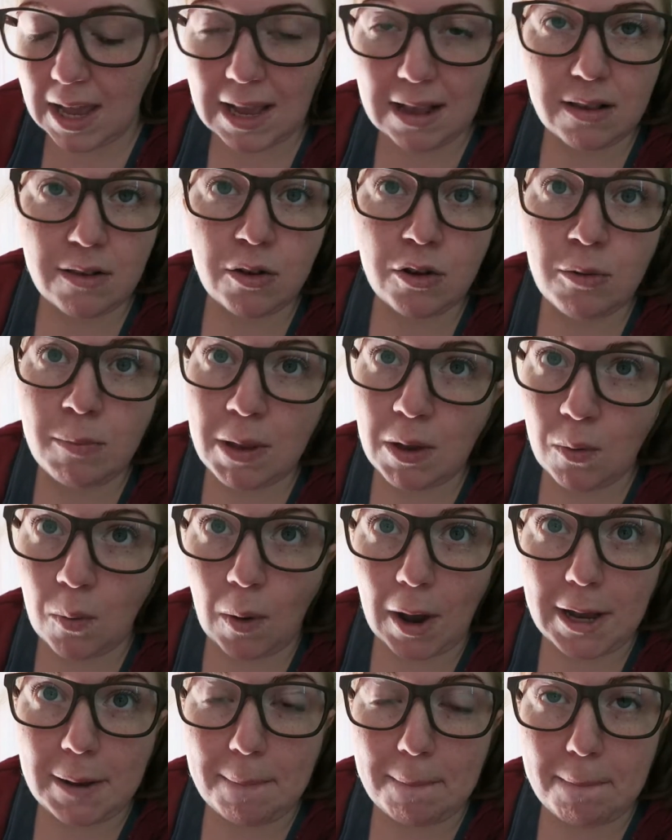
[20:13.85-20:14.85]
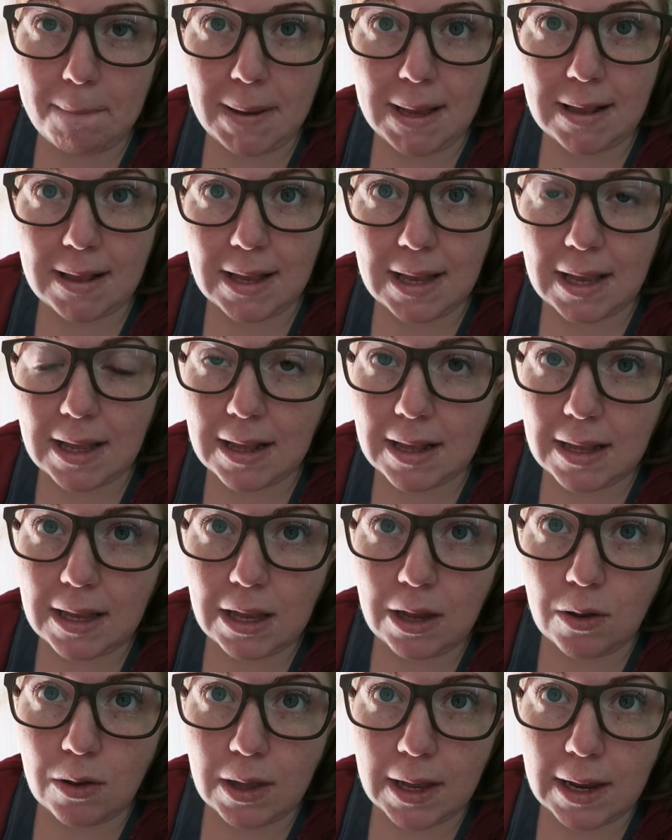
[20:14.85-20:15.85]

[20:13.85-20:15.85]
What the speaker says: is gonna be quite busy. See you